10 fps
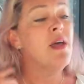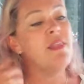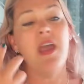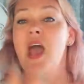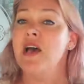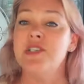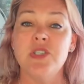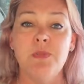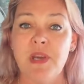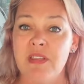there has
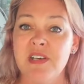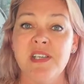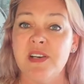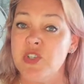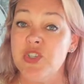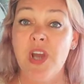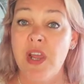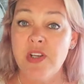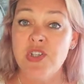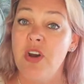to be this
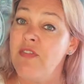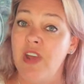exchange of